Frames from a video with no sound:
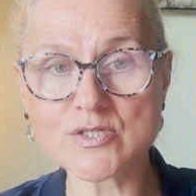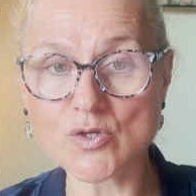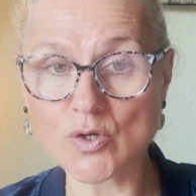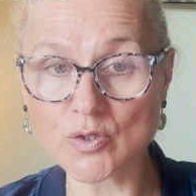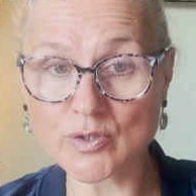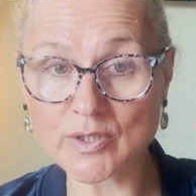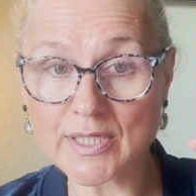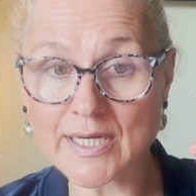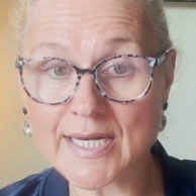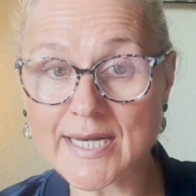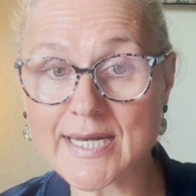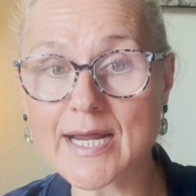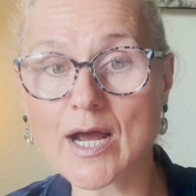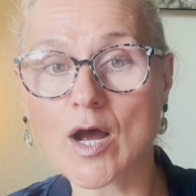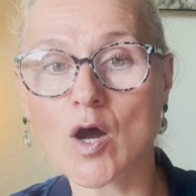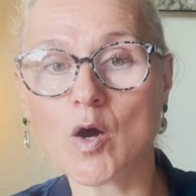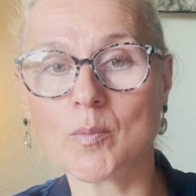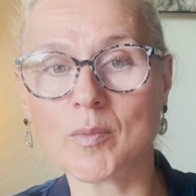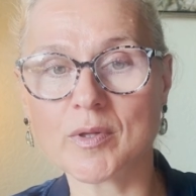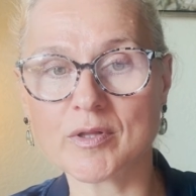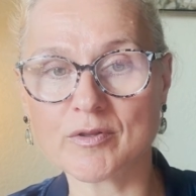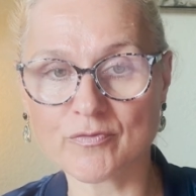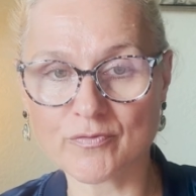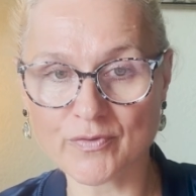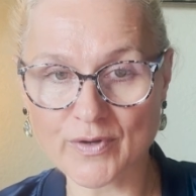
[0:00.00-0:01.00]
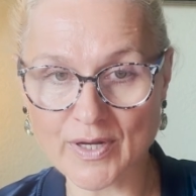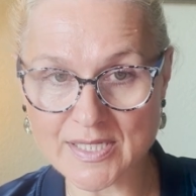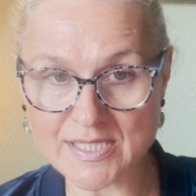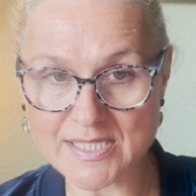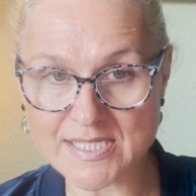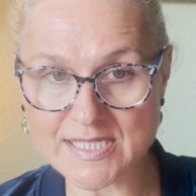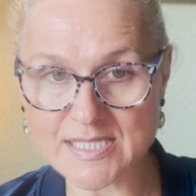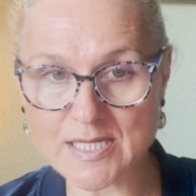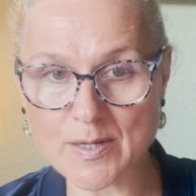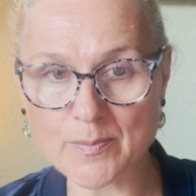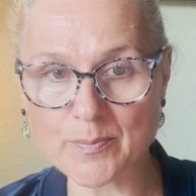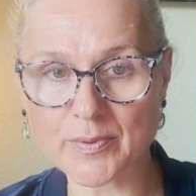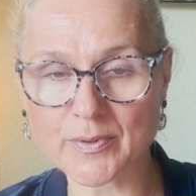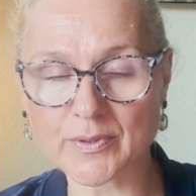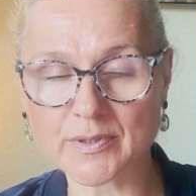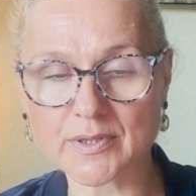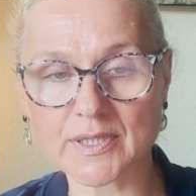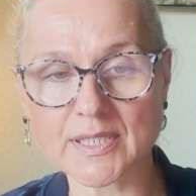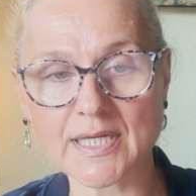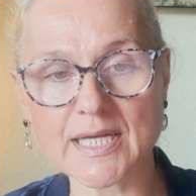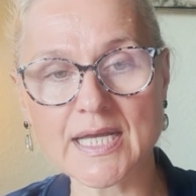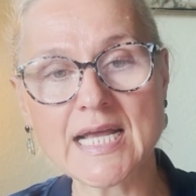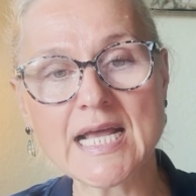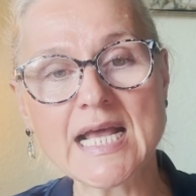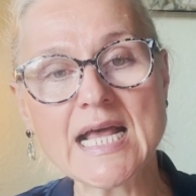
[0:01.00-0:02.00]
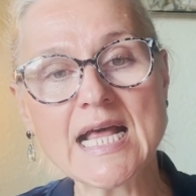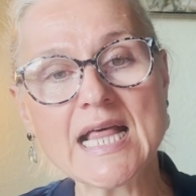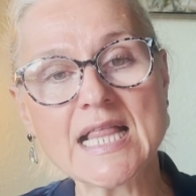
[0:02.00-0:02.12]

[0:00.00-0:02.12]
on endowment funds separately.